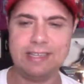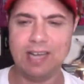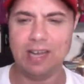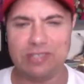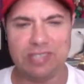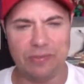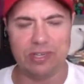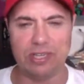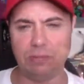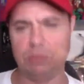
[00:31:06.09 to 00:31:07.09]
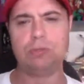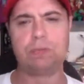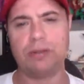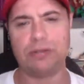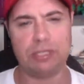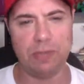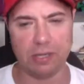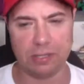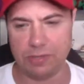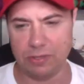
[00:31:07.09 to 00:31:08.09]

I was never into the Blues Brothers, to be honest with you.